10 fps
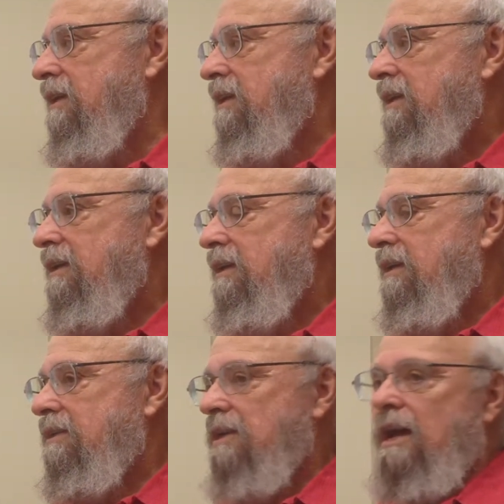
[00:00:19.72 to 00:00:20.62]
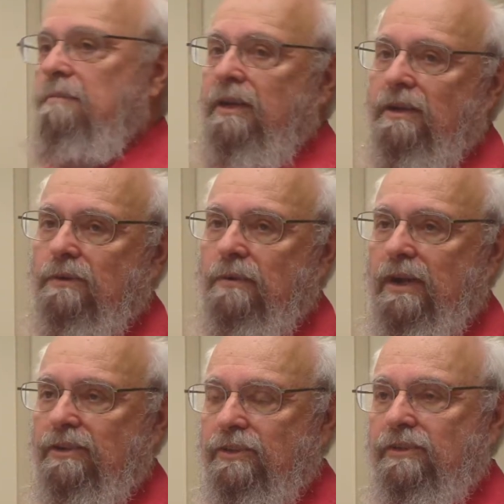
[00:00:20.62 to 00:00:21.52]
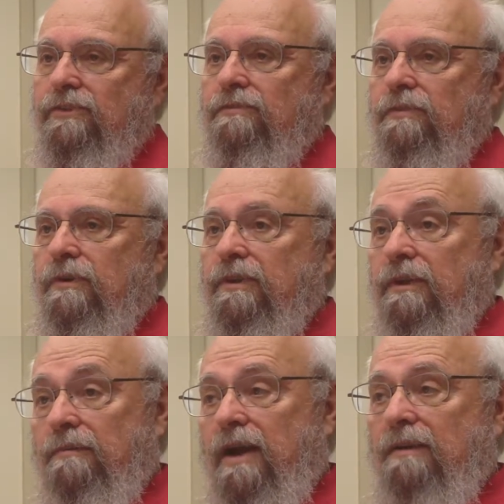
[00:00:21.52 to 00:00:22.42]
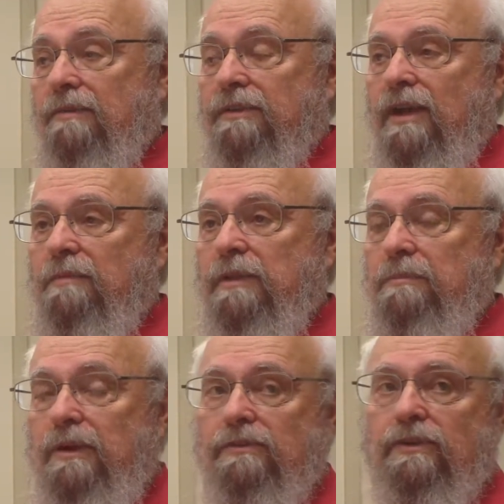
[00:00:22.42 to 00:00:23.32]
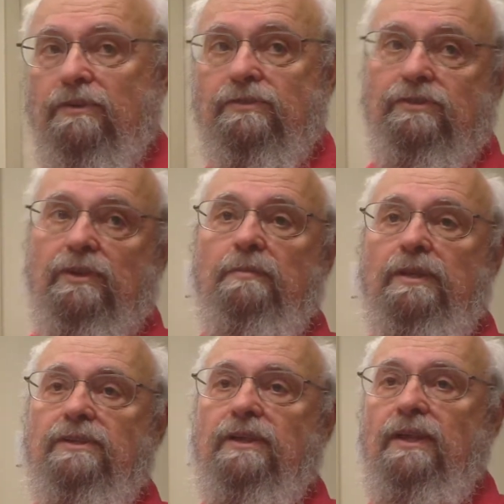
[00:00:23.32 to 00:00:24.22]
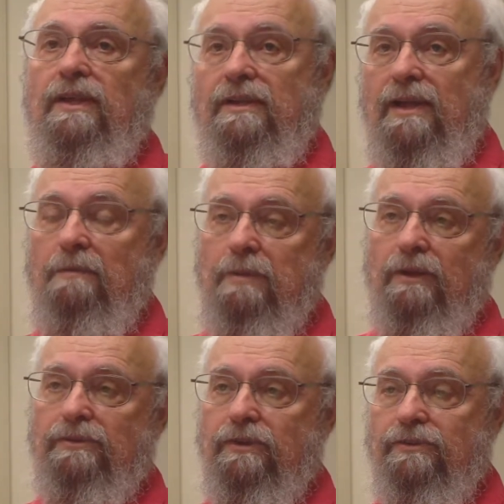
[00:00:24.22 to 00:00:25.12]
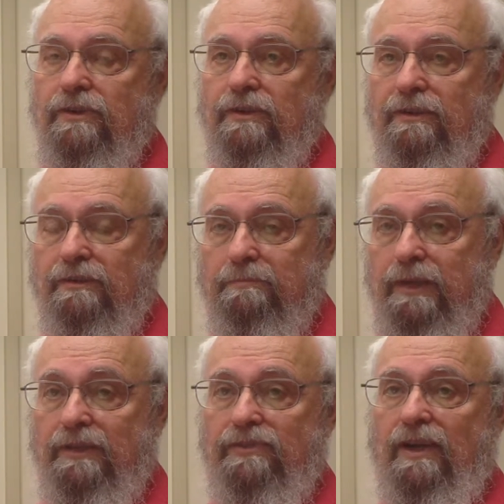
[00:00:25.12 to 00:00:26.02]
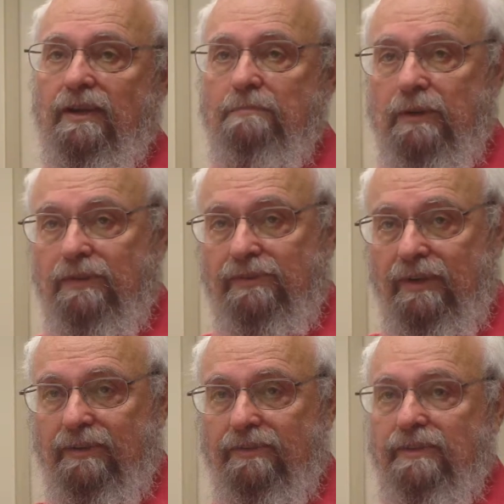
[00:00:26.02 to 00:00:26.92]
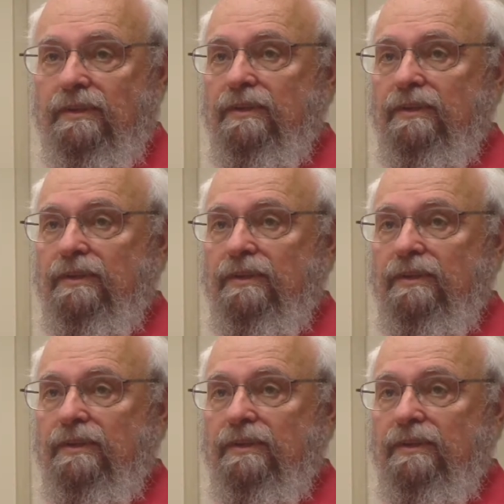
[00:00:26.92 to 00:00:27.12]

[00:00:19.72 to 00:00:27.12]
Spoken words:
the timing equations for the arrival time of the pulsars. So some of these damn pulsars are millisecond pulsars.